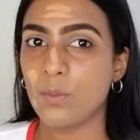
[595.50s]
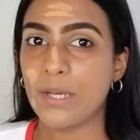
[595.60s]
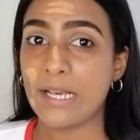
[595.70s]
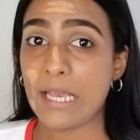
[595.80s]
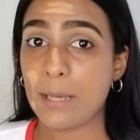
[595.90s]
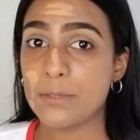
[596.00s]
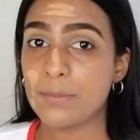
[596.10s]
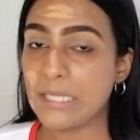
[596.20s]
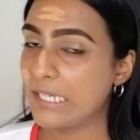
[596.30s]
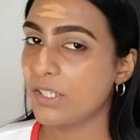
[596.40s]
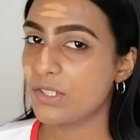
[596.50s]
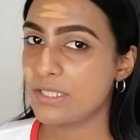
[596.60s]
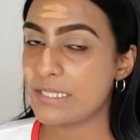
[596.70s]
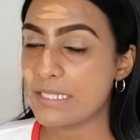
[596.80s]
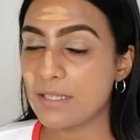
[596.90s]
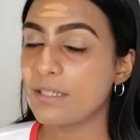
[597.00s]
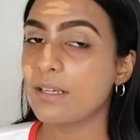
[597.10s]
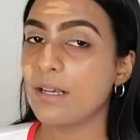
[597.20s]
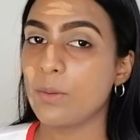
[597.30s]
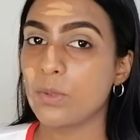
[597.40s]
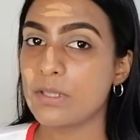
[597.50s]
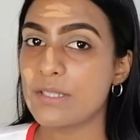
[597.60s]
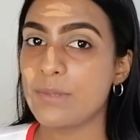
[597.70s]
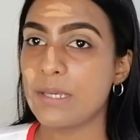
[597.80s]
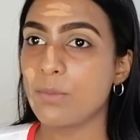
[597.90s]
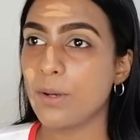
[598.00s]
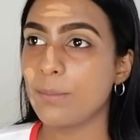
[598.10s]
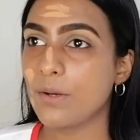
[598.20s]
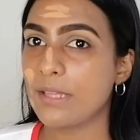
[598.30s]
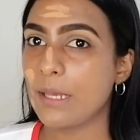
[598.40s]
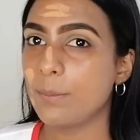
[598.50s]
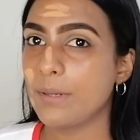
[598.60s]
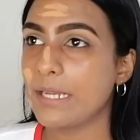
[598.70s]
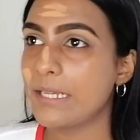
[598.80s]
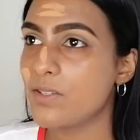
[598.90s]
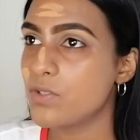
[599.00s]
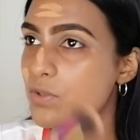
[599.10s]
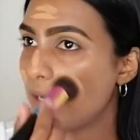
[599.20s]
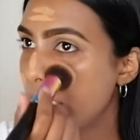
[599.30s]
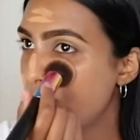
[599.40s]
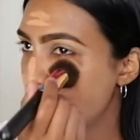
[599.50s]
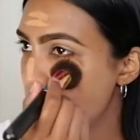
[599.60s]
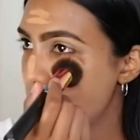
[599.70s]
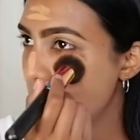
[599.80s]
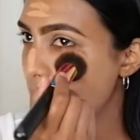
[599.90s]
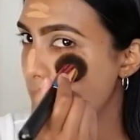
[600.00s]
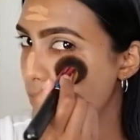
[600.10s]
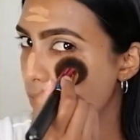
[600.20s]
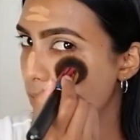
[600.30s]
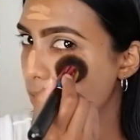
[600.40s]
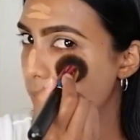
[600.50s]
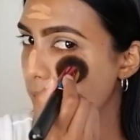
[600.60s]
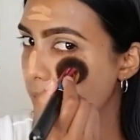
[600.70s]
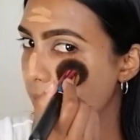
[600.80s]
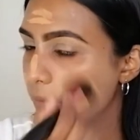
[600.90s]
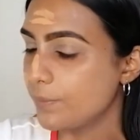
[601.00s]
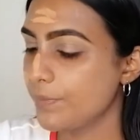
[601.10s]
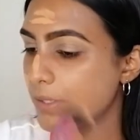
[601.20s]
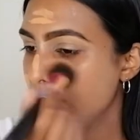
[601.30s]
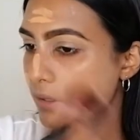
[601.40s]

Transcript: When I am applying concealer, I will speak more about that, but I try not to take it all the way here.